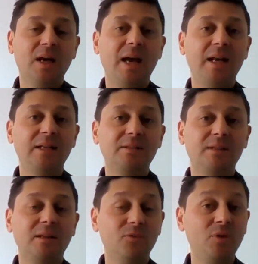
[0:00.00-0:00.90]
And it's
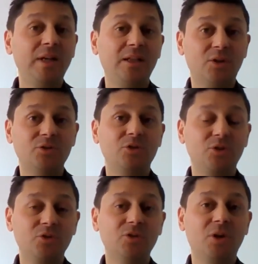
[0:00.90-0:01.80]
really conscious
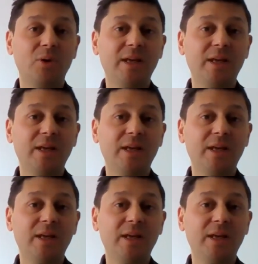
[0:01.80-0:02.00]
control.